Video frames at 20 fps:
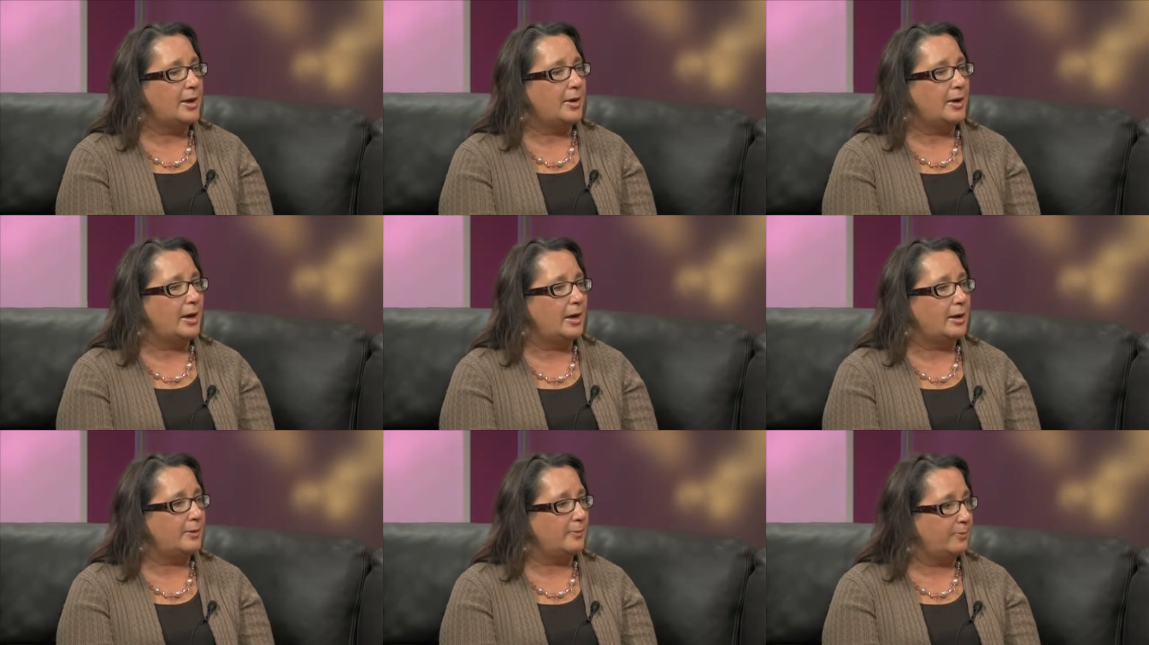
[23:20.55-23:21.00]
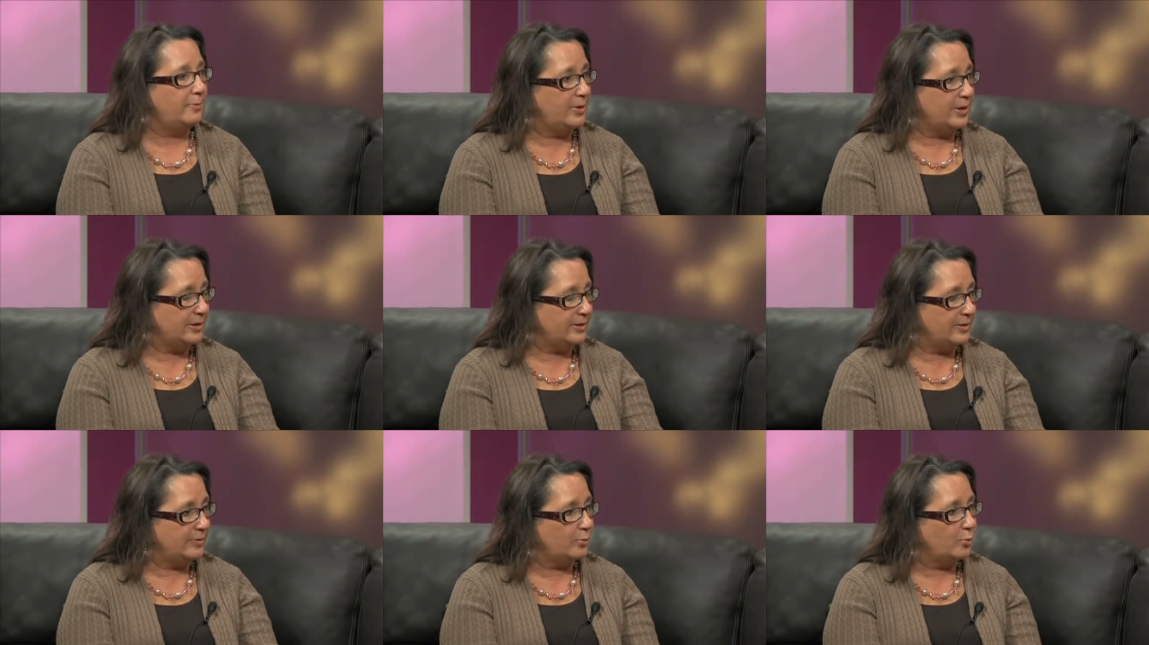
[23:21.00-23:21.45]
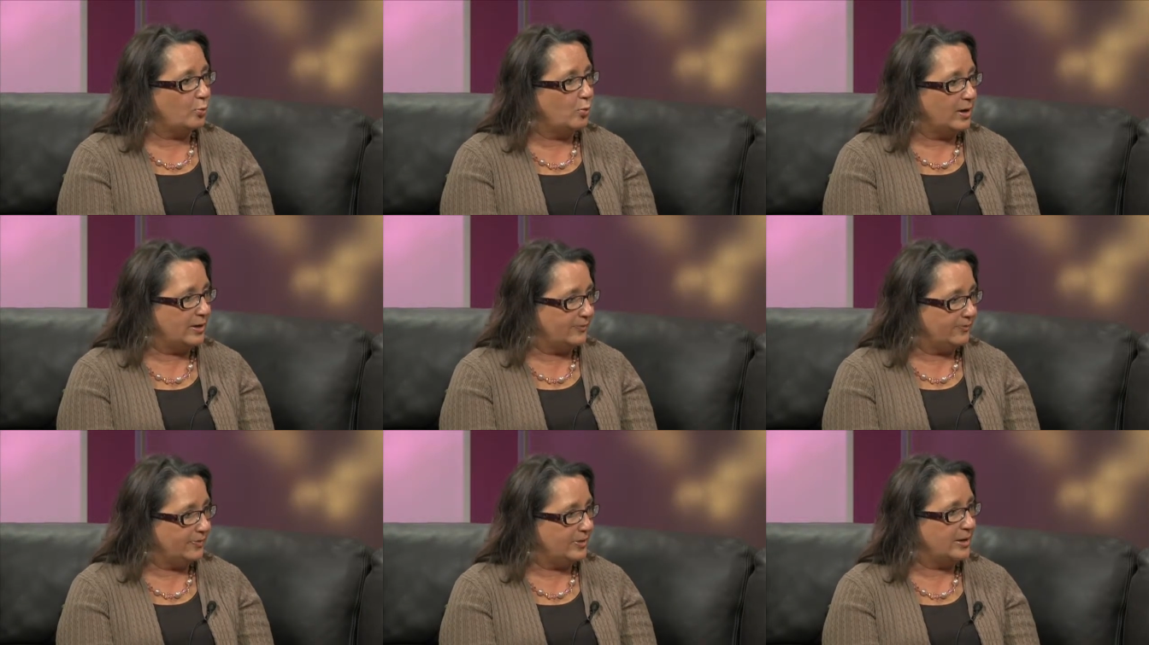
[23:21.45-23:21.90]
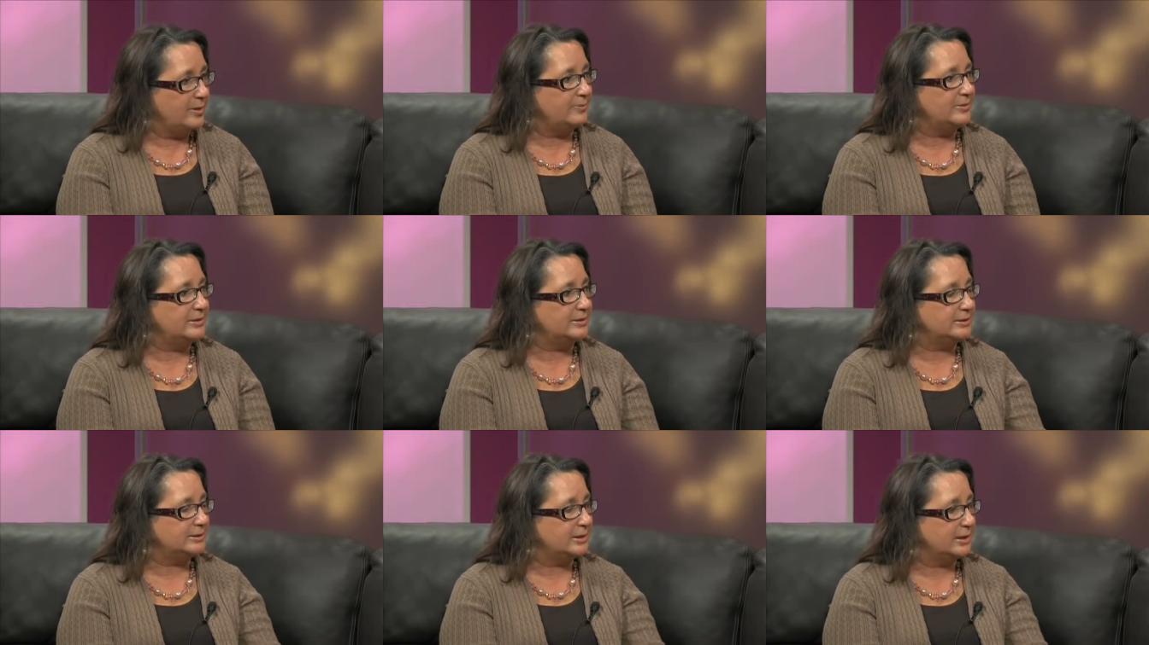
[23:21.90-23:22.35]
Uh, but one of them
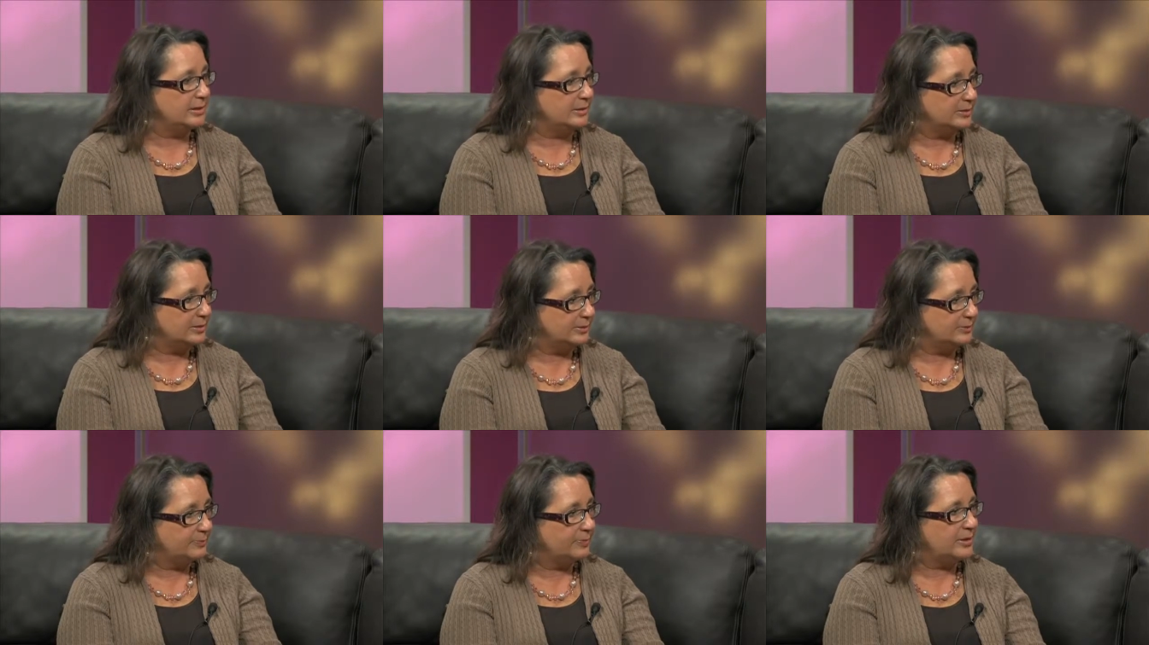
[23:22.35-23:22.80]
is, uh,